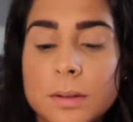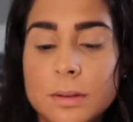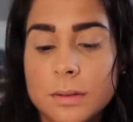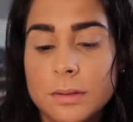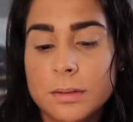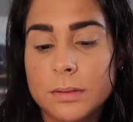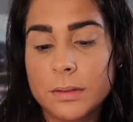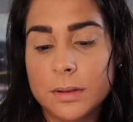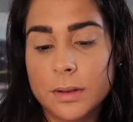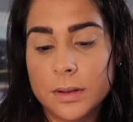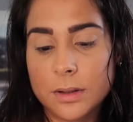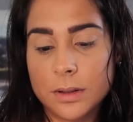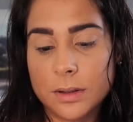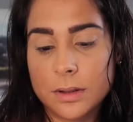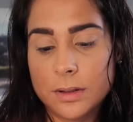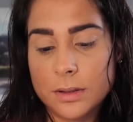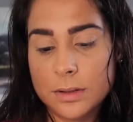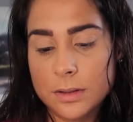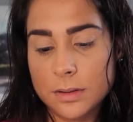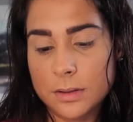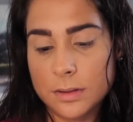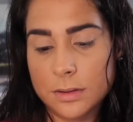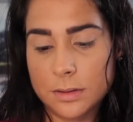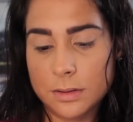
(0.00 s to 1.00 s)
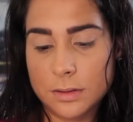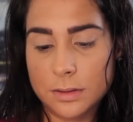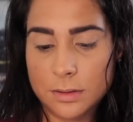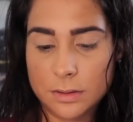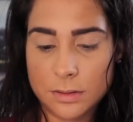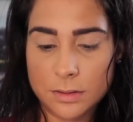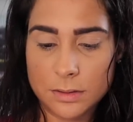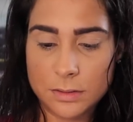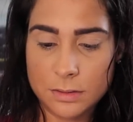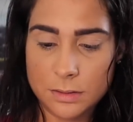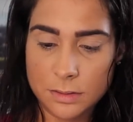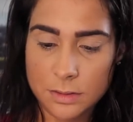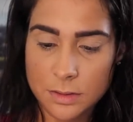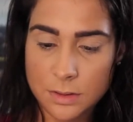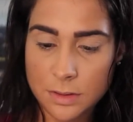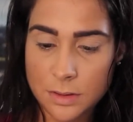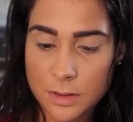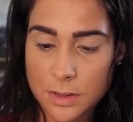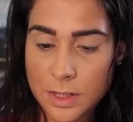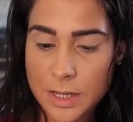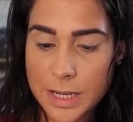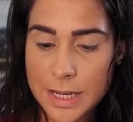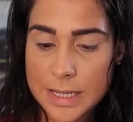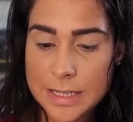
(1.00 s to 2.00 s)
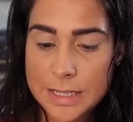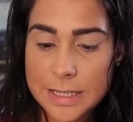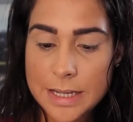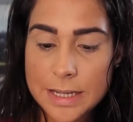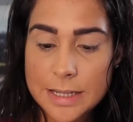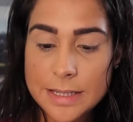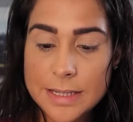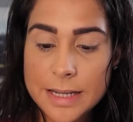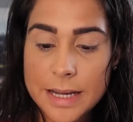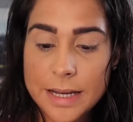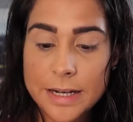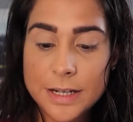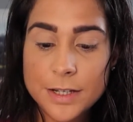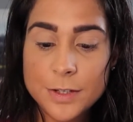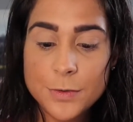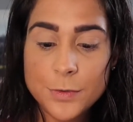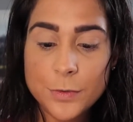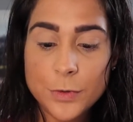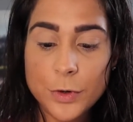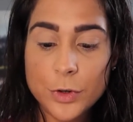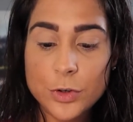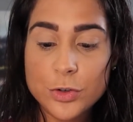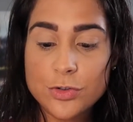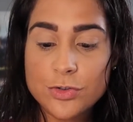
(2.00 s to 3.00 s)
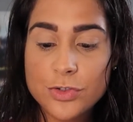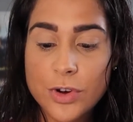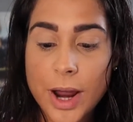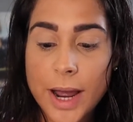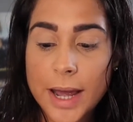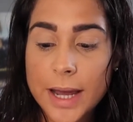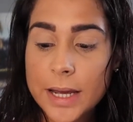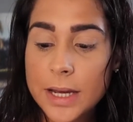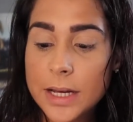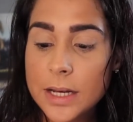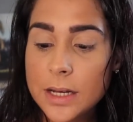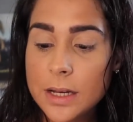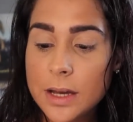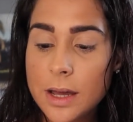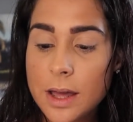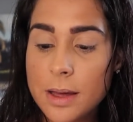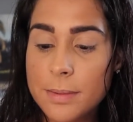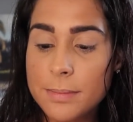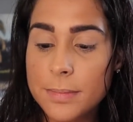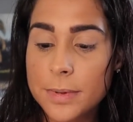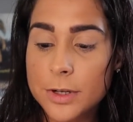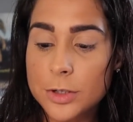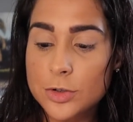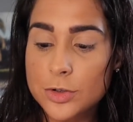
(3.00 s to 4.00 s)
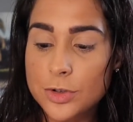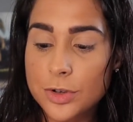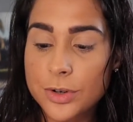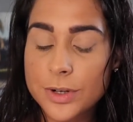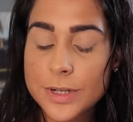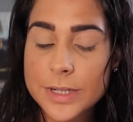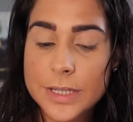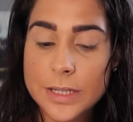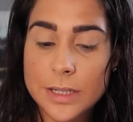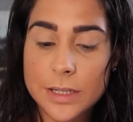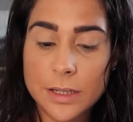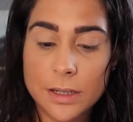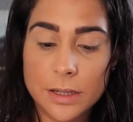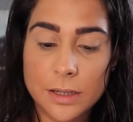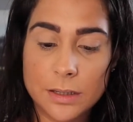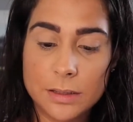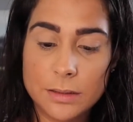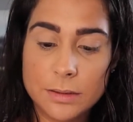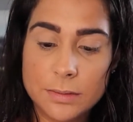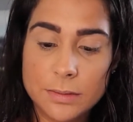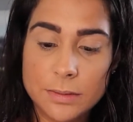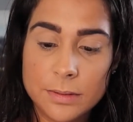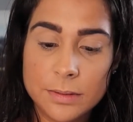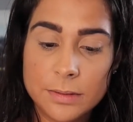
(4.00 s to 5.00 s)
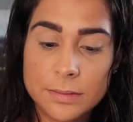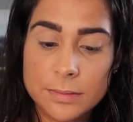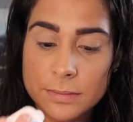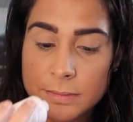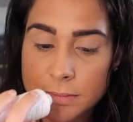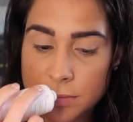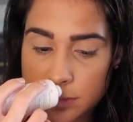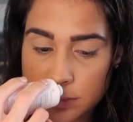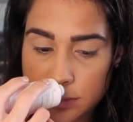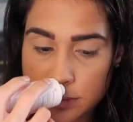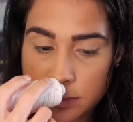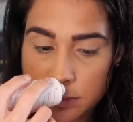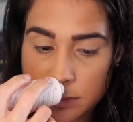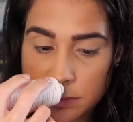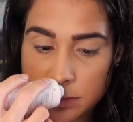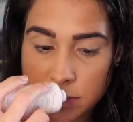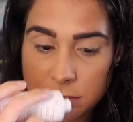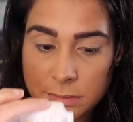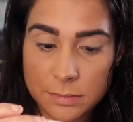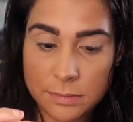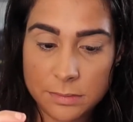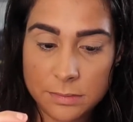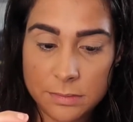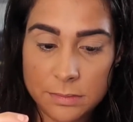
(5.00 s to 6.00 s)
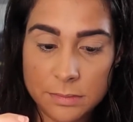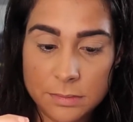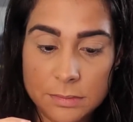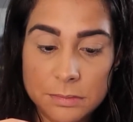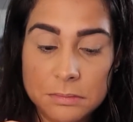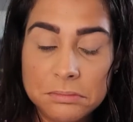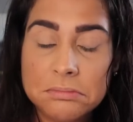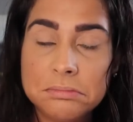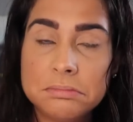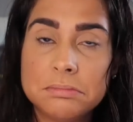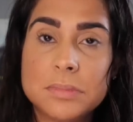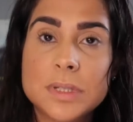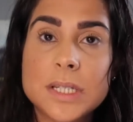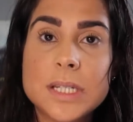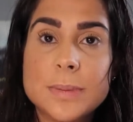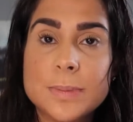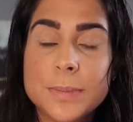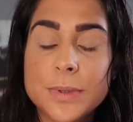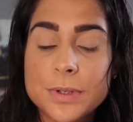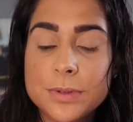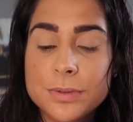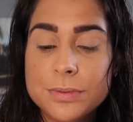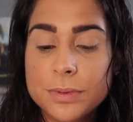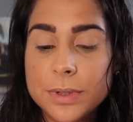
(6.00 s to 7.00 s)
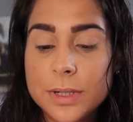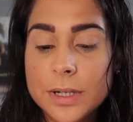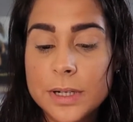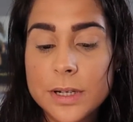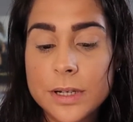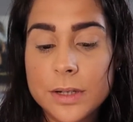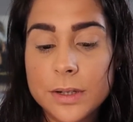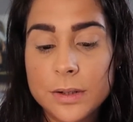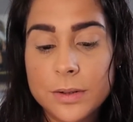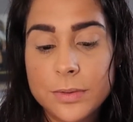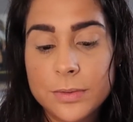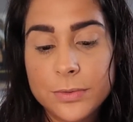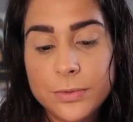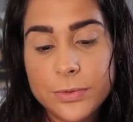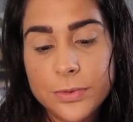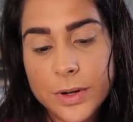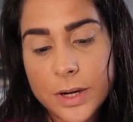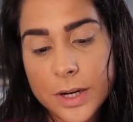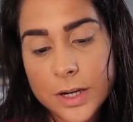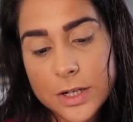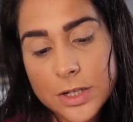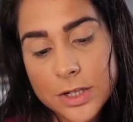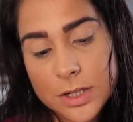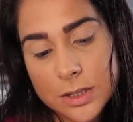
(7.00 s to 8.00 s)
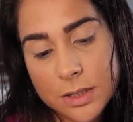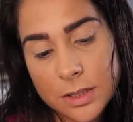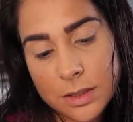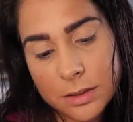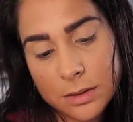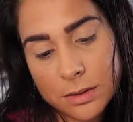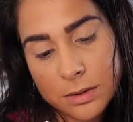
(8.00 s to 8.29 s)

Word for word: okay it says that it's for dry and mature skin mmm smells really fresh